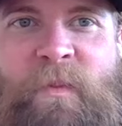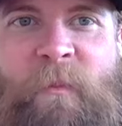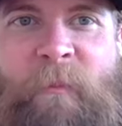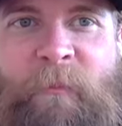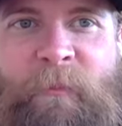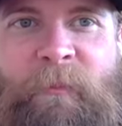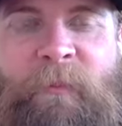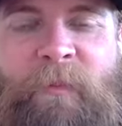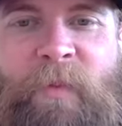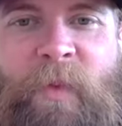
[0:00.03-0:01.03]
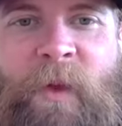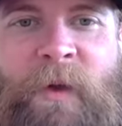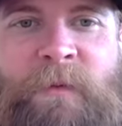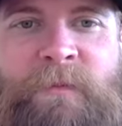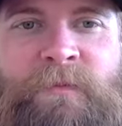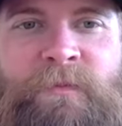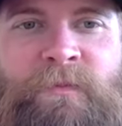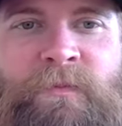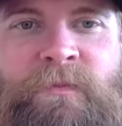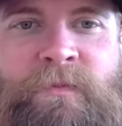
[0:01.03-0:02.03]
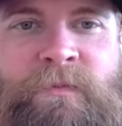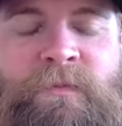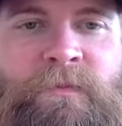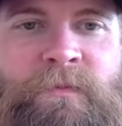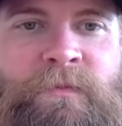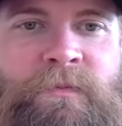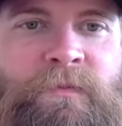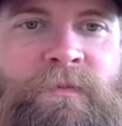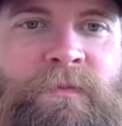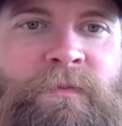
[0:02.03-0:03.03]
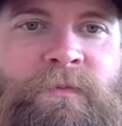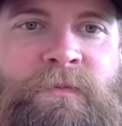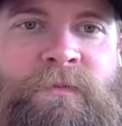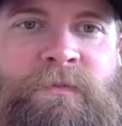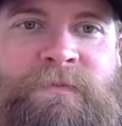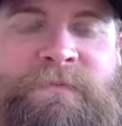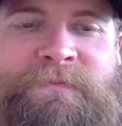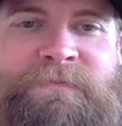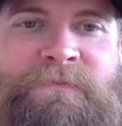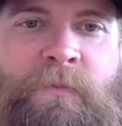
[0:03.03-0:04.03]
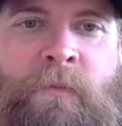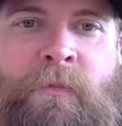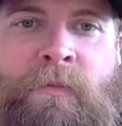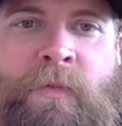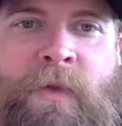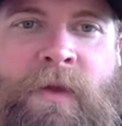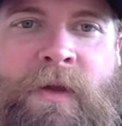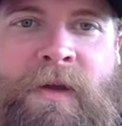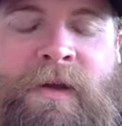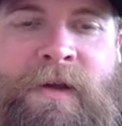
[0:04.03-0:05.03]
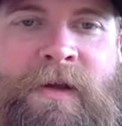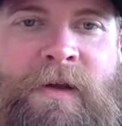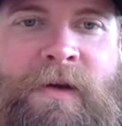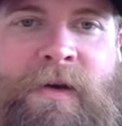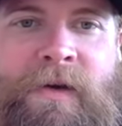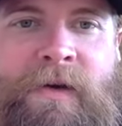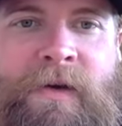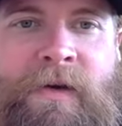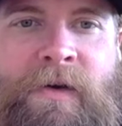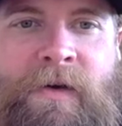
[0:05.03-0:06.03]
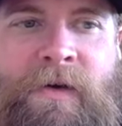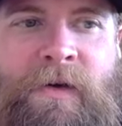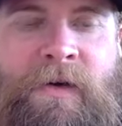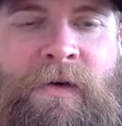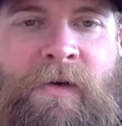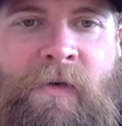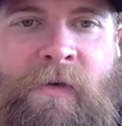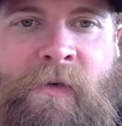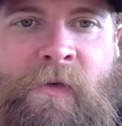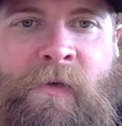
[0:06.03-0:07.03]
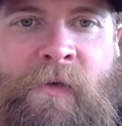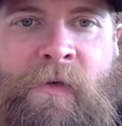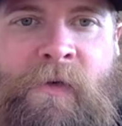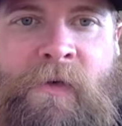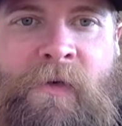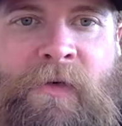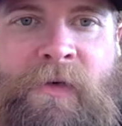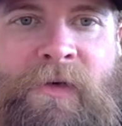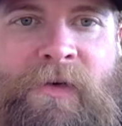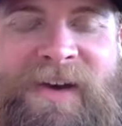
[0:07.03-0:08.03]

(silent)